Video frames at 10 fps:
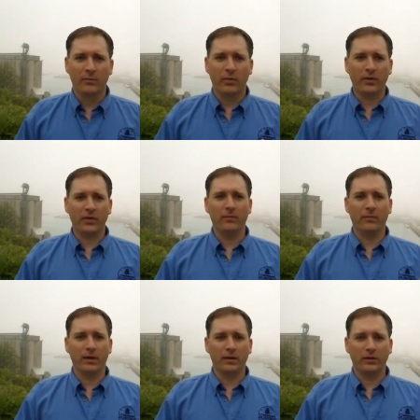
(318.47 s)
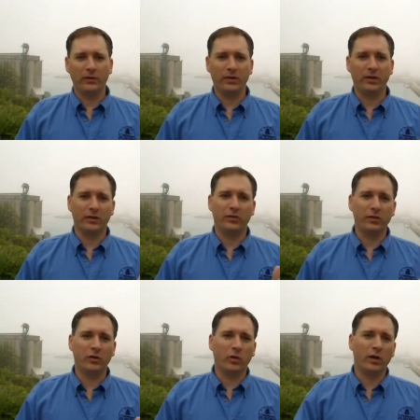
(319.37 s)
put them do your do
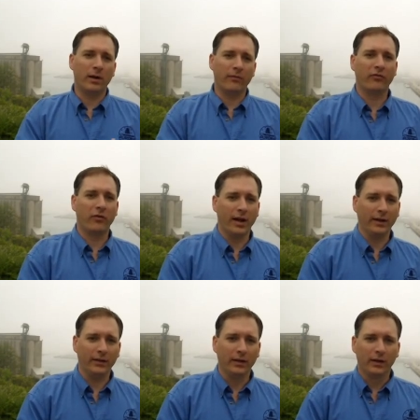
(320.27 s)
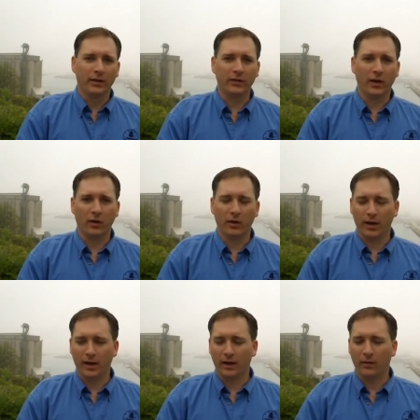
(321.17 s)
your work up front so
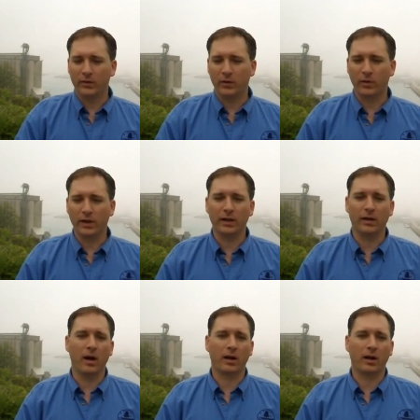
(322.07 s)
uh, when you bring in a,